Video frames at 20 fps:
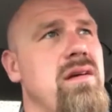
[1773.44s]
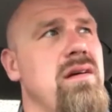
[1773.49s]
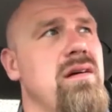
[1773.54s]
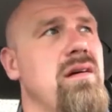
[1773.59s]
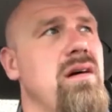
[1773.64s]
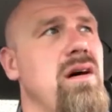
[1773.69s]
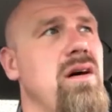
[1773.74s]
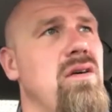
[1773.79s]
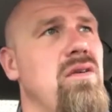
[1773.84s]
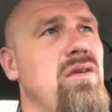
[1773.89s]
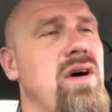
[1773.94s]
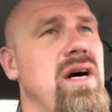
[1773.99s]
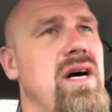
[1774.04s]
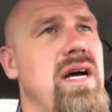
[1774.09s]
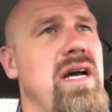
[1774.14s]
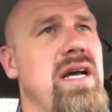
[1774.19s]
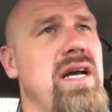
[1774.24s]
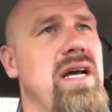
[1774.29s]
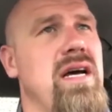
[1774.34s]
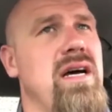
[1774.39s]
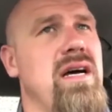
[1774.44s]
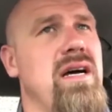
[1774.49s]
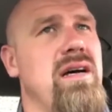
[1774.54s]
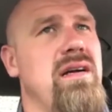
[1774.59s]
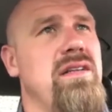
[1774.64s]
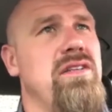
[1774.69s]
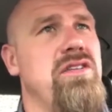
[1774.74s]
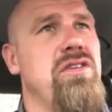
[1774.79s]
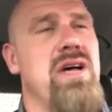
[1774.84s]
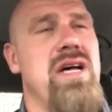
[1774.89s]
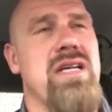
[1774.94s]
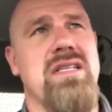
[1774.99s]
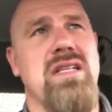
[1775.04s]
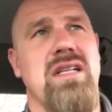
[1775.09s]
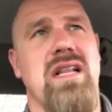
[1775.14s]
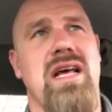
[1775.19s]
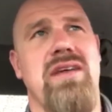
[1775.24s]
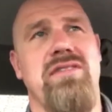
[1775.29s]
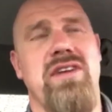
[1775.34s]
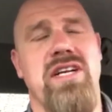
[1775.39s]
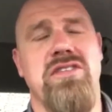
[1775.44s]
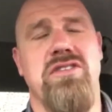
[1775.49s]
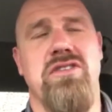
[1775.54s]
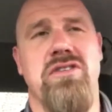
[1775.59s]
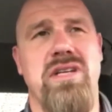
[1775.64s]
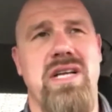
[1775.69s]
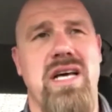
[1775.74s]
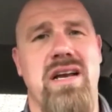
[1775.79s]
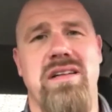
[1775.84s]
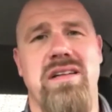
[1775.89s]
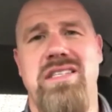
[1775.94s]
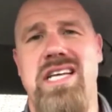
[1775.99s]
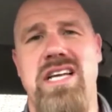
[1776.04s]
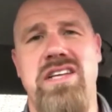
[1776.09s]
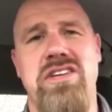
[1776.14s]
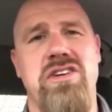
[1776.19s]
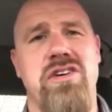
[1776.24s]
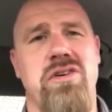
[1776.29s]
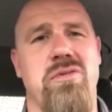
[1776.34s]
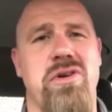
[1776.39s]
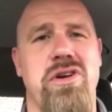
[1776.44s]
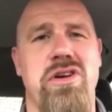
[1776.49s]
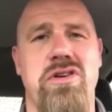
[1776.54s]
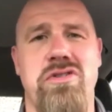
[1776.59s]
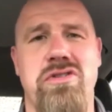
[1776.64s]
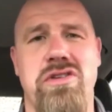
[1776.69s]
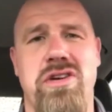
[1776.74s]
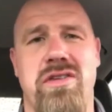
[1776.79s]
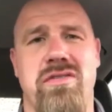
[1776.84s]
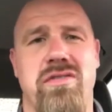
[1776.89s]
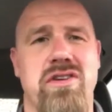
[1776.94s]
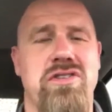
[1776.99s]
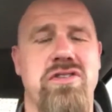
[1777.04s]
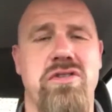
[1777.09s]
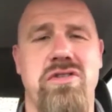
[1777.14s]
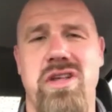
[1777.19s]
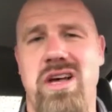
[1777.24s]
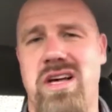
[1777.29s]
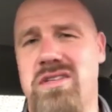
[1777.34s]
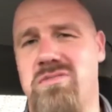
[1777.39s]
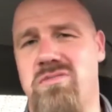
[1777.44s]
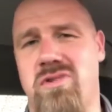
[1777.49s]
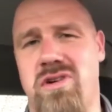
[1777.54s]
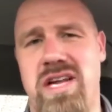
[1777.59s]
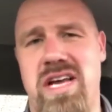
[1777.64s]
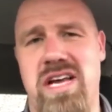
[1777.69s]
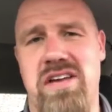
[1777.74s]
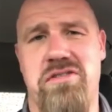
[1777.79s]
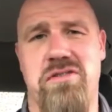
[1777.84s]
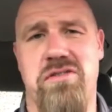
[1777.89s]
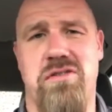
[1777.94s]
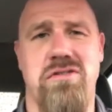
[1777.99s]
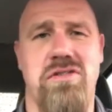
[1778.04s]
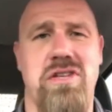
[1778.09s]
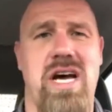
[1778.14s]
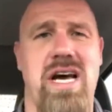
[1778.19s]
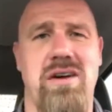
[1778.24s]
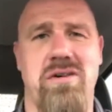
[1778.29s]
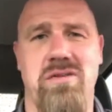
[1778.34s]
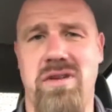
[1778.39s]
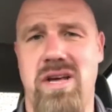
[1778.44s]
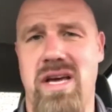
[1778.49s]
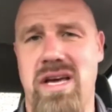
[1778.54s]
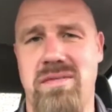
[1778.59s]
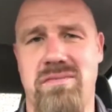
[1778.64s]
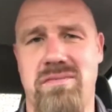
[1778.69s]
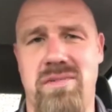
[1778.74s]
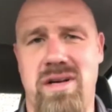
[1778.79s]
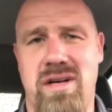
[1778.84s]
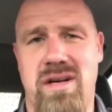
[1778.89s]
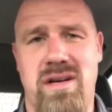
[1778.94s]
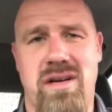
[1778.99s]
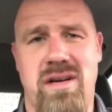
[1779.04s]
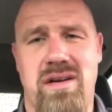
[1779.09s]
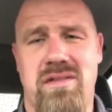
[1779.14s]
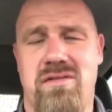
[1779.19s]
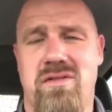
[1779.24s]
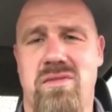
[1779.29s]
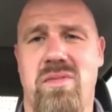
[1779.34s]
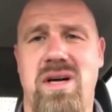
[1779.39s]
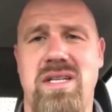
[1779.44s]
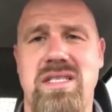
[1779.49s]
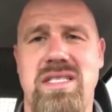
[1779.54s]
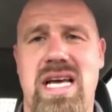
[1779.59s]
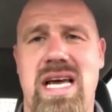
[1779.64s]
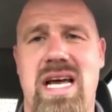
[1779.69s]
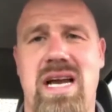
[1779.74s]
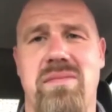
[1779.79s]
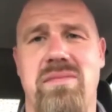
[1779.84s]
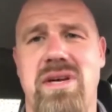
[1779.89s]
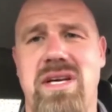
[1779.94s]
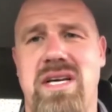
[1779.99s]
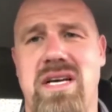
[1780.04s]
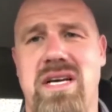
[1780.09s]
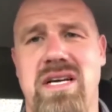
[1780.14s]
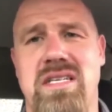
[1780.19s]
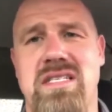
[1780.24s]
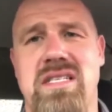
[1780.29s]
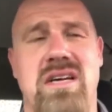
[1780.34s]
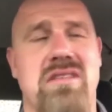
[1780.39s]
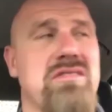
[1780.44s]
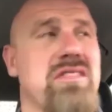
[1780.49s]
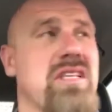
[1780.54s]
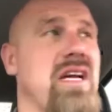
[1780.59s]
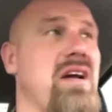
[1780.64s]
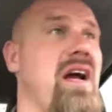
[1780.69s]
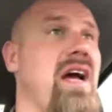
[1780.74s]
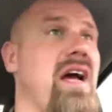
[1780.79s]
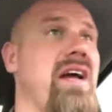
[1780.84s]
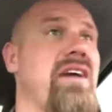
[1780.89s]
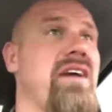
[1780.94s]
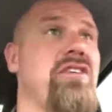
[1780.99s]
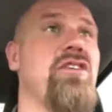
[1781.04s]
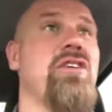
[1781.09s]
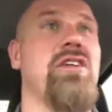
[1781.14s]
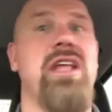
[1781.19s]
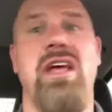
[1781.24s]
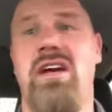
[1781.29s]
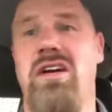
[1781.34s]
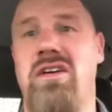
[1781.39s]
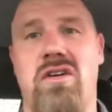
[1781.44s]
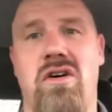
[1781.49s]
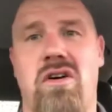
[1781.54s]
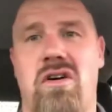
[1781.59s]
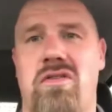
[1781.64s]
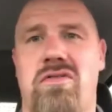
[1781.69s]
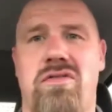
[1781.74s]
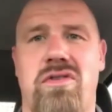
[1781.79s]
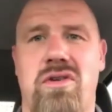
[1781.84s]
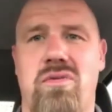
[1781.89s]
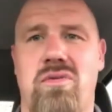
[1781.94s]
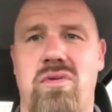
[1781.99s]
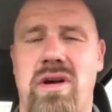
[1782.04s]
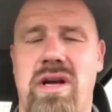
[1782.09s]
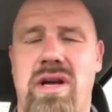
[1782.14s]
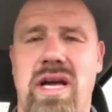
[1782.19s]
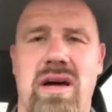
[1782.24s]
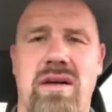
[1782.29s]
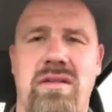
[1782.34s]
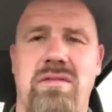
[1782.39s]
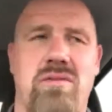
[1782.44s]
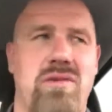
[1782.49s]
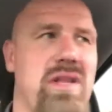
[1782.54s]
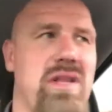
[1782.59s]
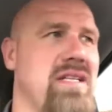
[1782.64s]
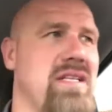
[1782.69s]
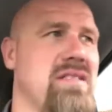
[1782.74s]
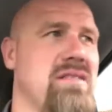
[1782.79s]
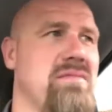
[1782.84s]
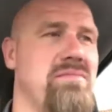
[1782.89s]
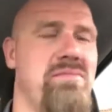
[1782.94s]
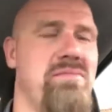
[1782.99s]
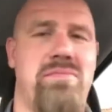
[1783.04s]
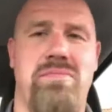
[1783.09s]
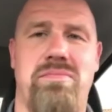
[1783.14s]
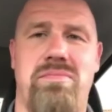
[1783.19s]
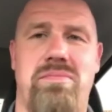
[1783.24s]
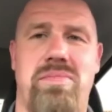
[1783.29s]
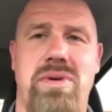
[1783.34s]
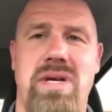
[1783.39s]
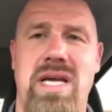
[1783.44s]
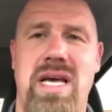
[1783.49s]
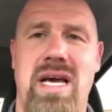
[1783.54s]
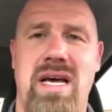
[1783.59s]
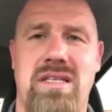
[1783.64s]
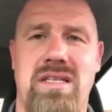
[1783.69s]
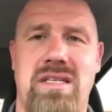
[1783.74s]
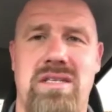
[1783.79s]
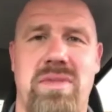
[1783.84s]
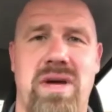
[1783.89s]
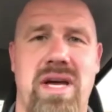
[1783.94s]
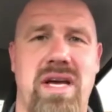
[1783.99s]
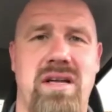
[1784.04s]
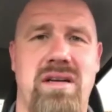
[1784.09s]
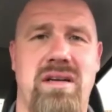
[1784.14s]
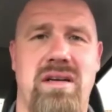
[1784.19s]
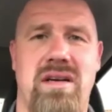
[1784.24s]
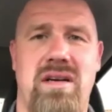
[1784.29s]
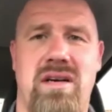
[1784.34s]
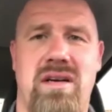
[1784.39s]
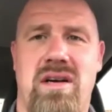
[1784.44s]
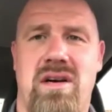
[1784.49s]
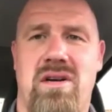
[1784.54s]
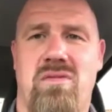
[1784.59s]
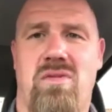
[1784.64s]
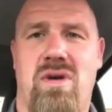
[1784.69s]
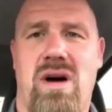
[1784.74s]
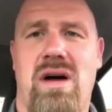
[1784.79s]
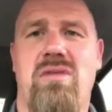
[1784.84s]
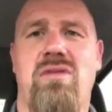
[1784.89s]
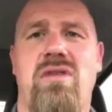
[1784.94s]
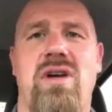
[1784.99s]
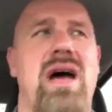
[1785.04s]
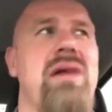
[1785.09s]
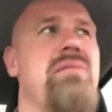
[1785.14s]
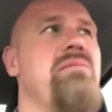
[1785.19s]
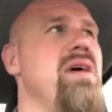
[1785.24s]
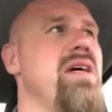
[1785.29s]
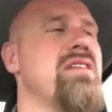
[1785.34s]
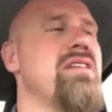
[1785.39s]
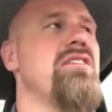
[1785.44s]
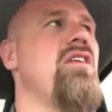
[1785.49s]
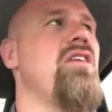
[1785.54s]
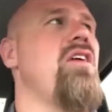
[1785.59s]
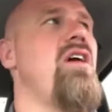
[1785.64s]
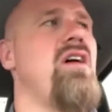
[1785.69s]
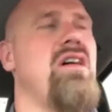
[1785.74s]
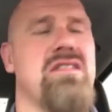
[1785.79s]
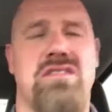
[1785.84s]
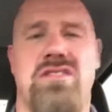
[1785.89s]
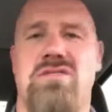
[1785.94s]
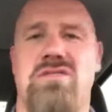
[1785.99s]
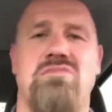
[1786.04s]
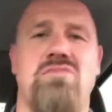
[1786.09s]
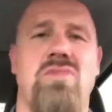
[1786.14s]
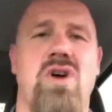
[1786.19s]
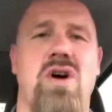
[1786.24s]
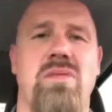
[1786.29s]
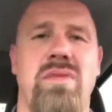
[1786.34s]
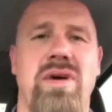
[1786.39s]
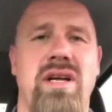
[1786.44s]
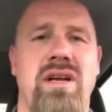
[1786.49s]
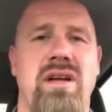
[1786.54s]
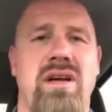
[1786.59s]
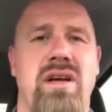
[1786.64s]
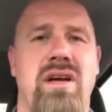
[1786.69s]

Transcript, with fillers: oh uh, in 2011 I turned down a 10 year reunion of our 2001 national title game for Montana because I was like I could get a call for a workout. Well, that's BS, man. Why would I miss an awesome moment?